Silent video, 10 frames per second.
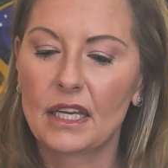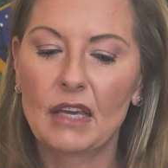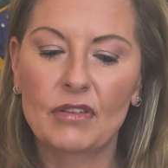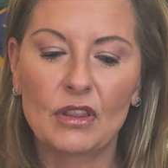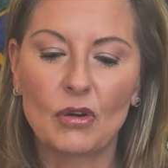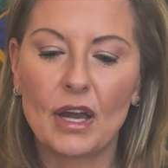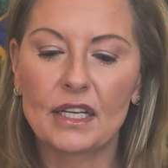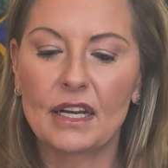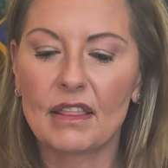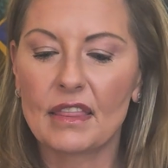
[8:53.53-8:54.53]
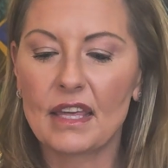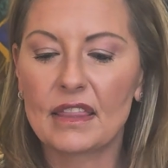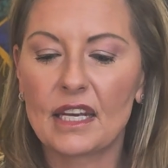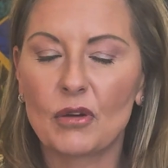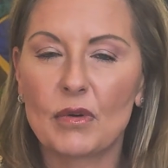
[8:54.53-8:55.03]
even though I didn't
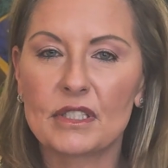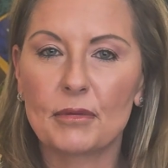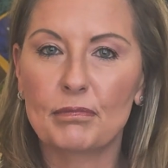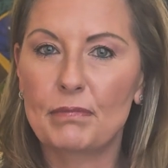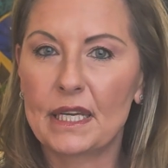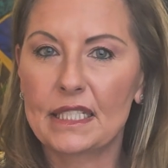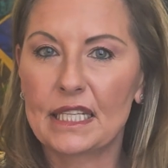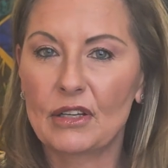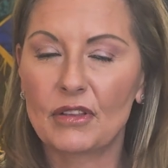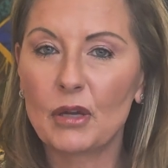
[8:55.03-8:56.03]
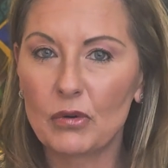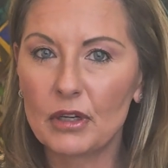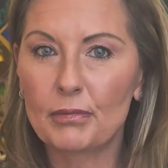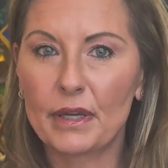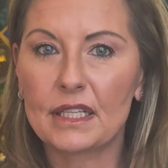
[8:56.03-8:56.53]
think that it was a big deal. They
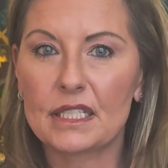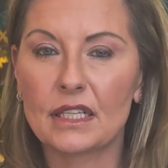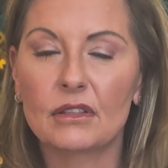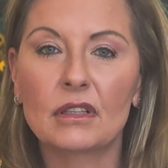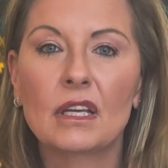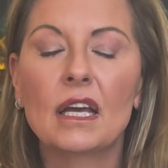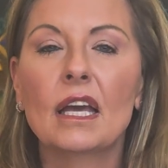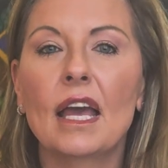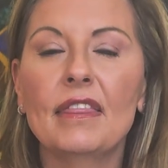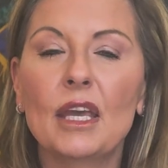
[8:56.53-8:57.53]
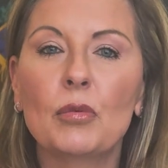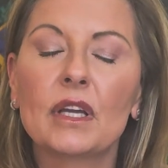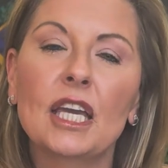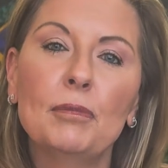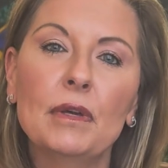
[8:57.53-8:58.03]
were a big deal. And they were
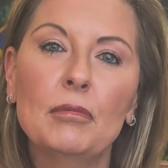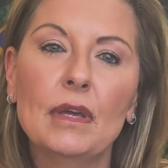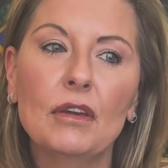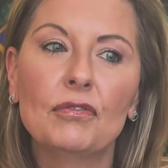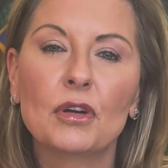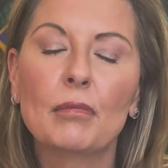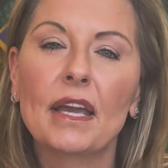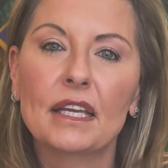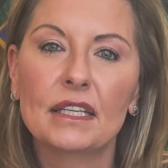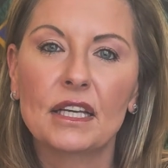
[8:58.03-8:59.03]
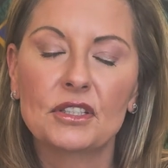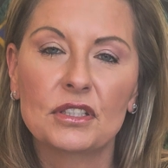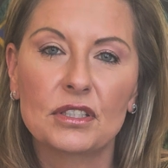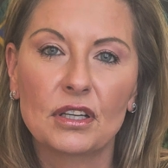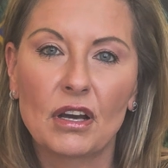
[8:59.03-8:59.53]
keeping me from my
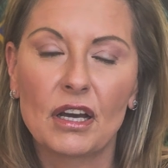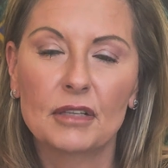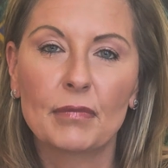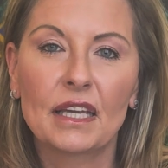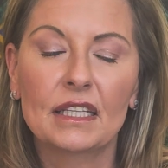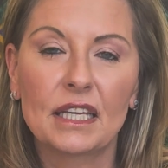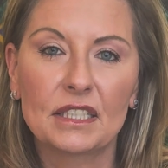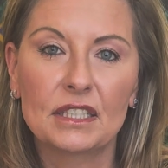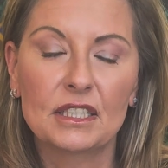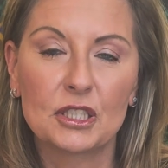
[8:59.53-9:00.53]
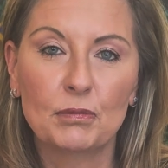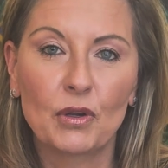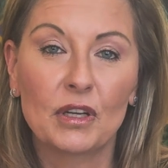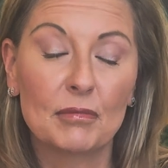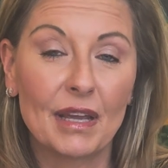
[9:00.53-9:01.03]
connection to God, my connection to
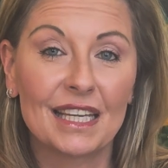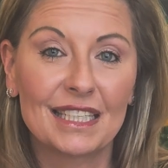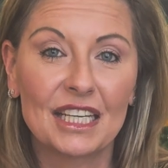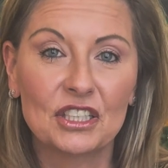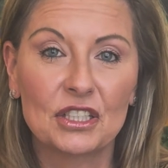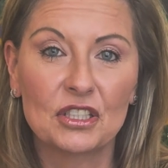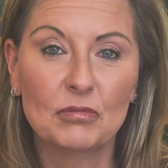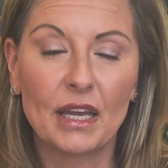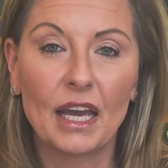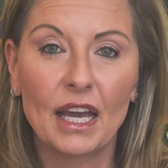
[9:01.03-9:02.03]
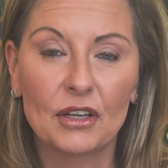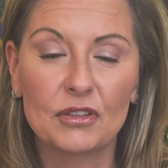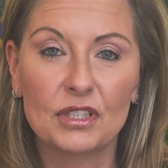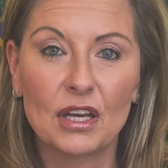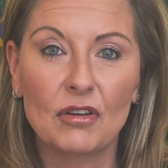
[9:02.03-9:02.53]
spirit, my connection to my
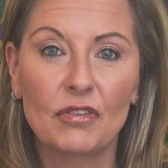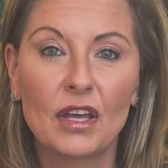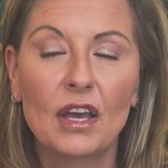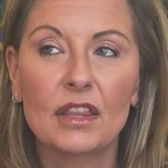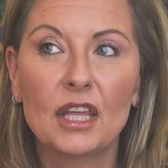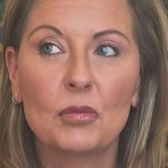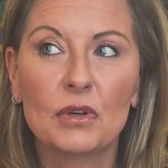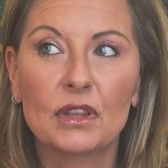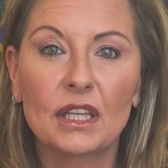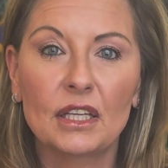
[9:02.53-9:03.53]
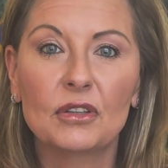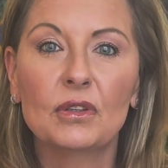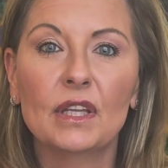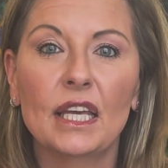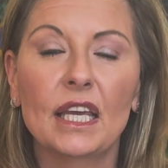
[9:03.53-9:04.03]
higher self. They were
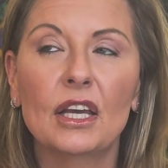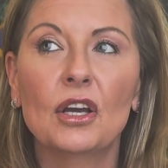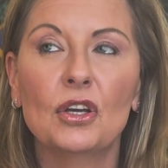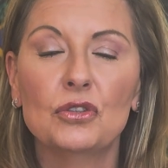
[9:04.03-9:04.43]
literally